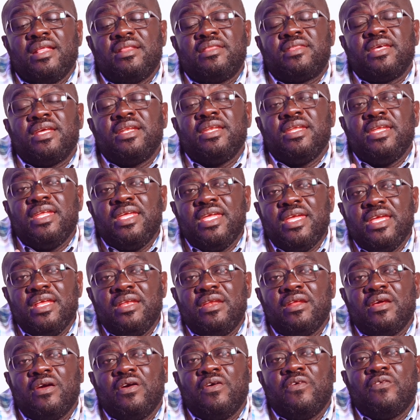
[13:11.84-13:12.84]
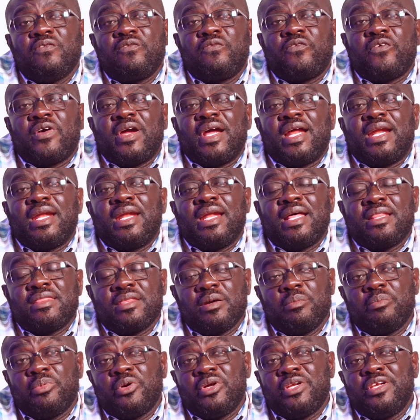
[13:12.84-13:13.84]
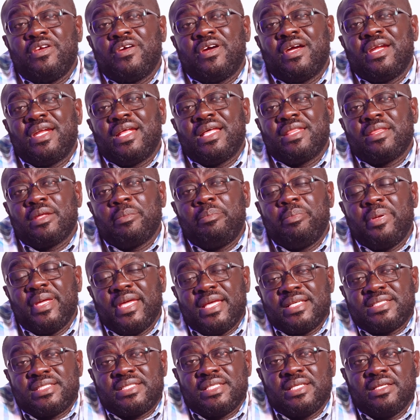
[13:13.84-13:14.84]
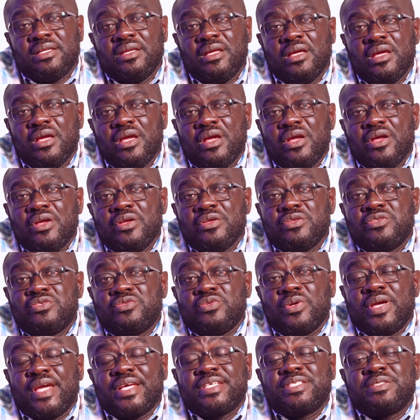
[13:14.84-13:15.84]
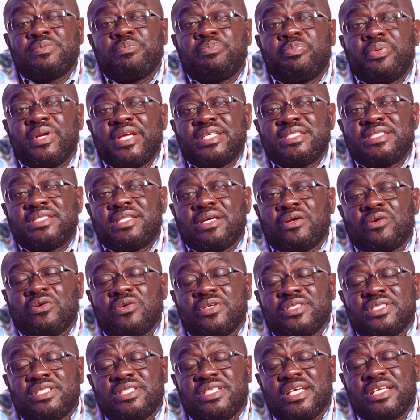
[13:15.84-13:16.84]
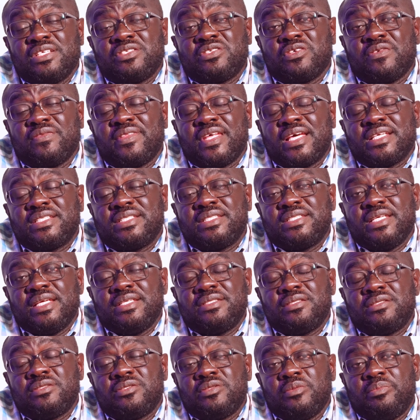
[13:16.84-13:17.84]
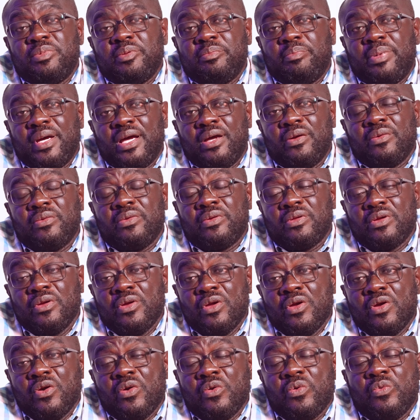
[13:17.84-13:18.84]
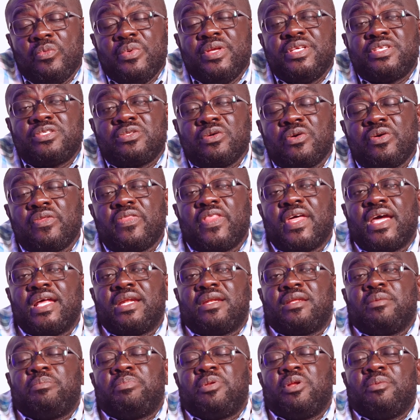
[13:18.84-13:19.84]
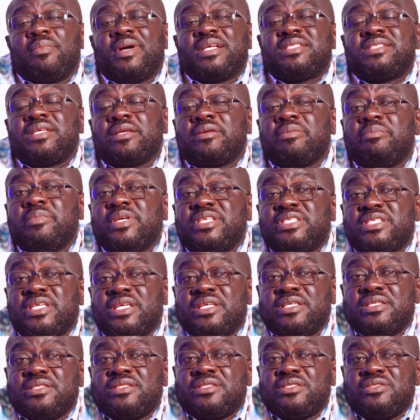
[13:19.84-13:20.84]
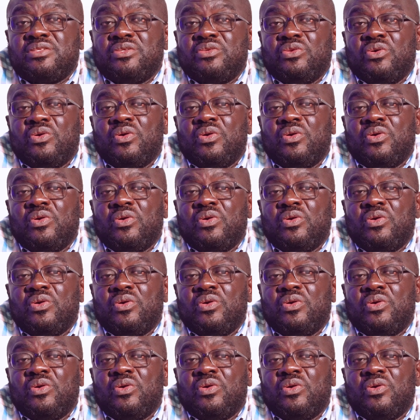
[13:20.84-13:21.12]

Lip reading: the need for another body or another person to express the consent of that state to be bound. We saw that diplomatic missions,